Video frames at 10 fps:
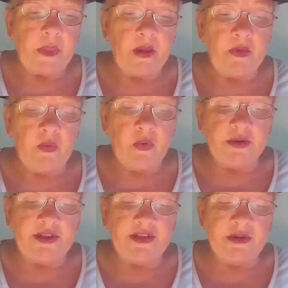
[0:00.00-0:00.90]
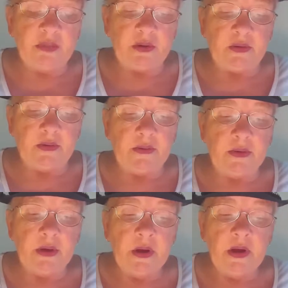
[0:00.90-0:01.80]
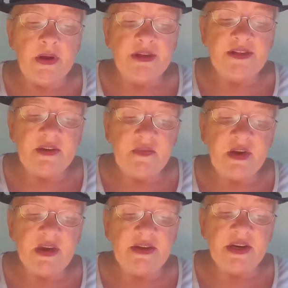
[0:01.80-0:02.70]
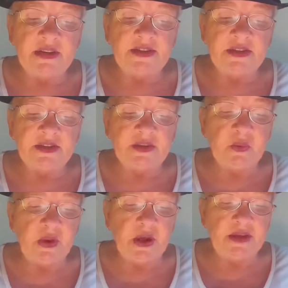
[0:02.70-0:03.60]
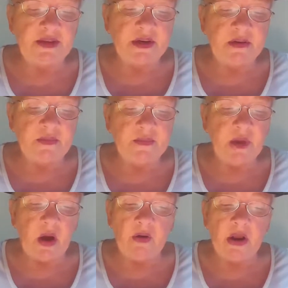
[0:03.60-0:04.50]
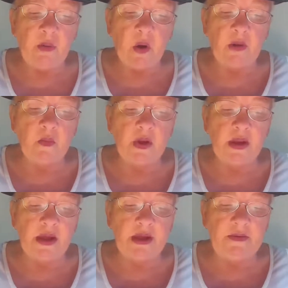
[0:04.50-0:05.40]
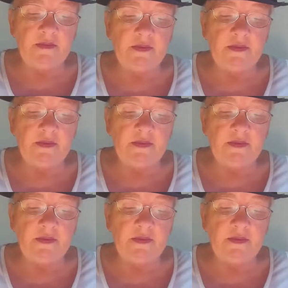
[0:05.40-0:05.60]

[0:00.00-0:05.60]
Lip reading: The rules are simple. 7 contestants will enter, only one will leave.